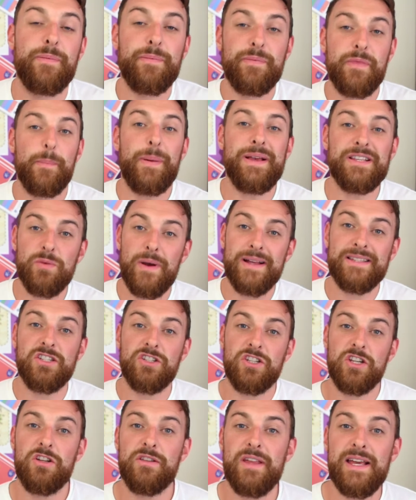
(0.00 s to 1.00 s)
The best way to
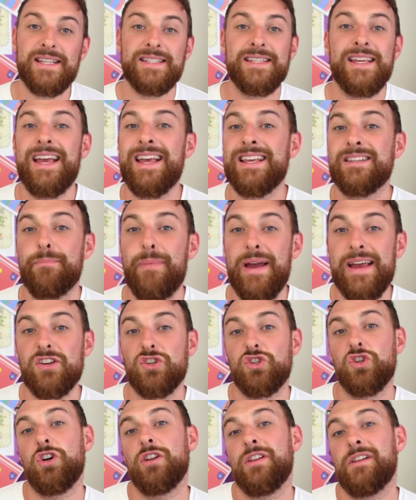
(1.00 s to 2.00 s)
do this is make
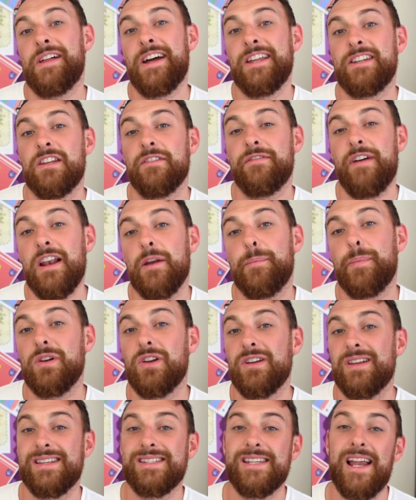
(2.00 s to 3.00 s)
sure that they develop and
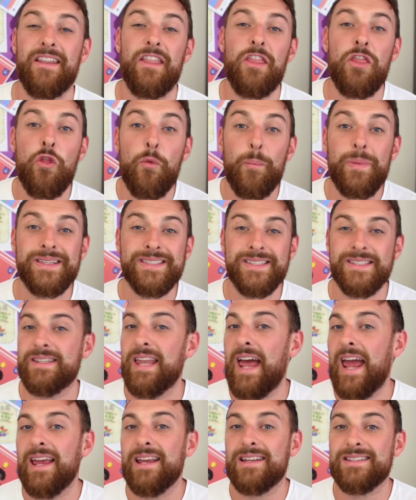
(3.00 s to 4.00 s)
understand that
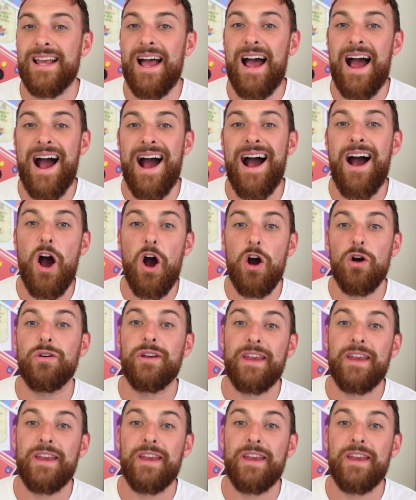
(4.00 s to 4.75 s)
mistakes are